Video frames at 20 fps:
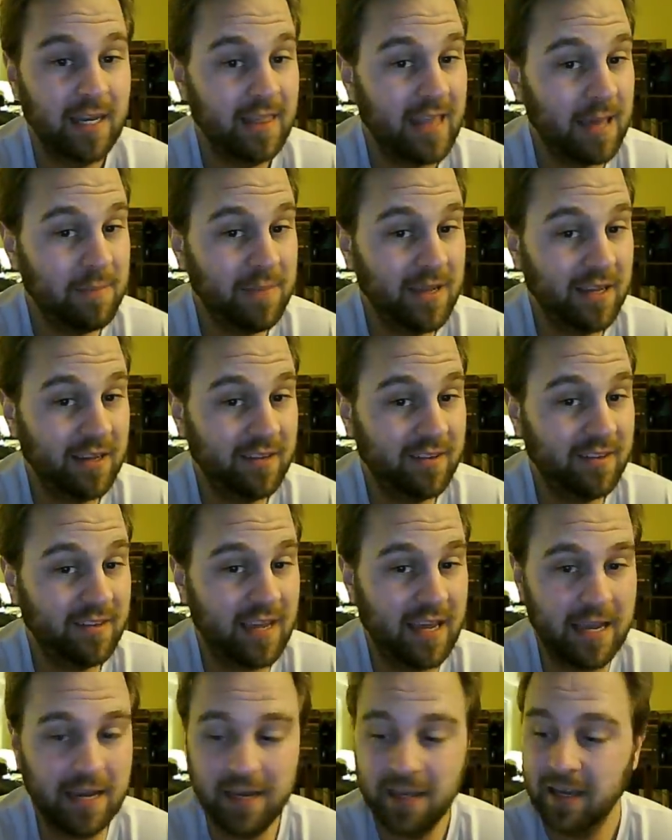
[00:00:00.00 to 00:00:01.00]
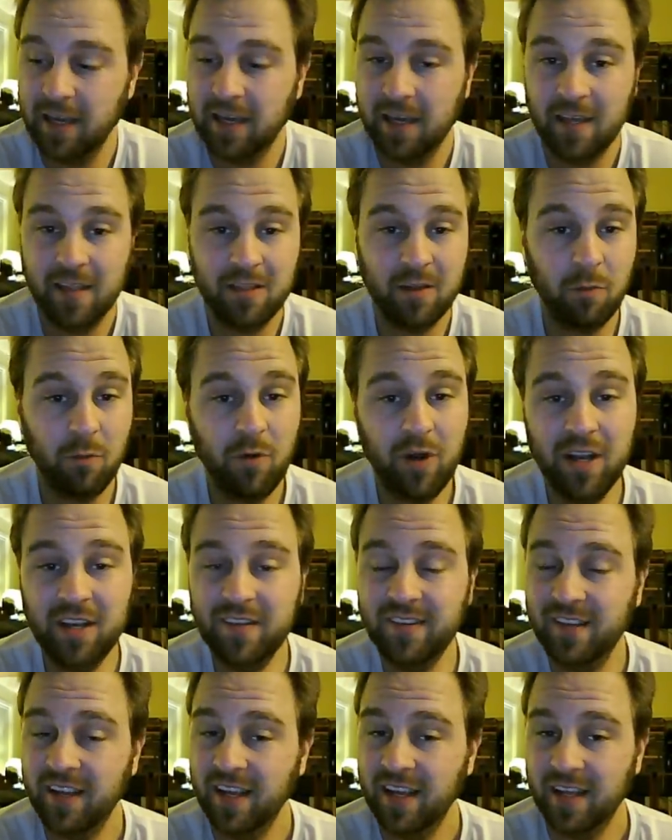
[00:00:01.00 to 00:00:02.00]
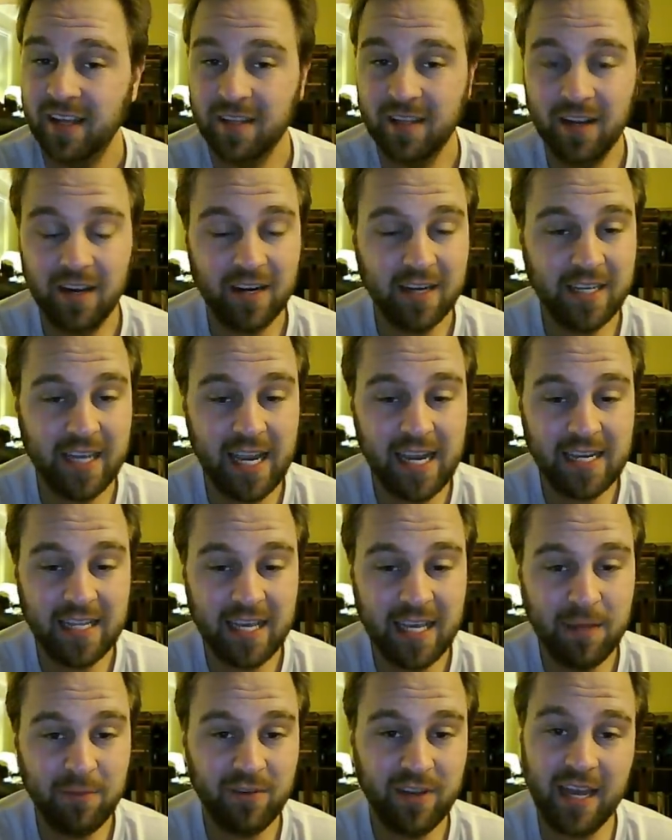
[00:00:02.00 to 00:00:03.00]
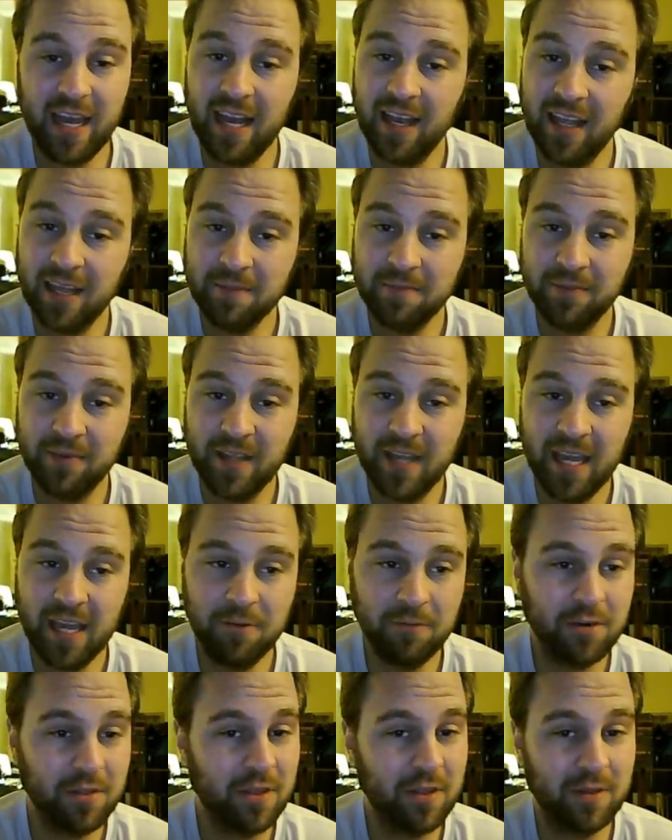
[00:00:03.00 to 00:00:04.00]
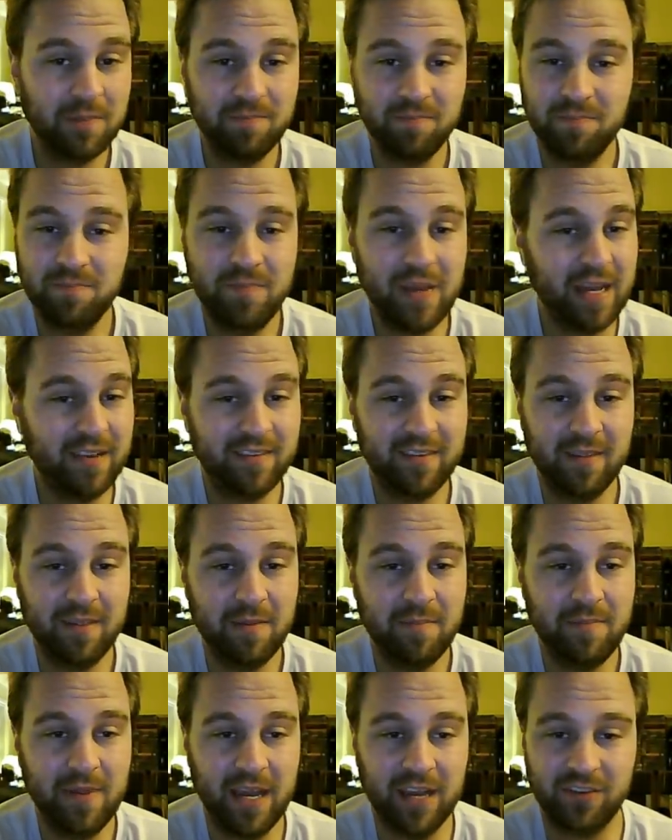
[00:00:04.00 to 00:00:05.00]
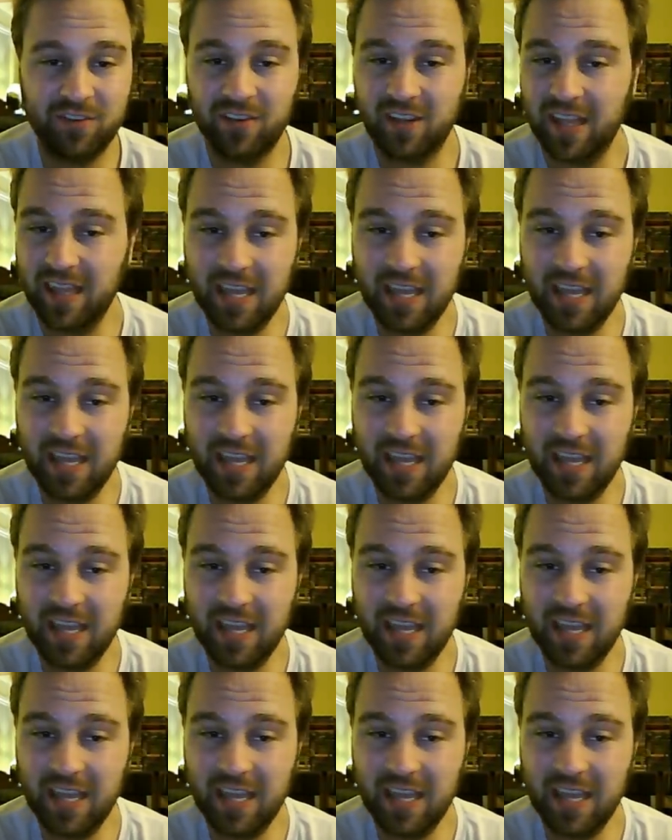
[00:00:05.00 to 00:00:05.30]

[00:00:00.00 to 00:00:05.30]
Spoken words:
That being said, the arcade games that I liked playing were the best of the best,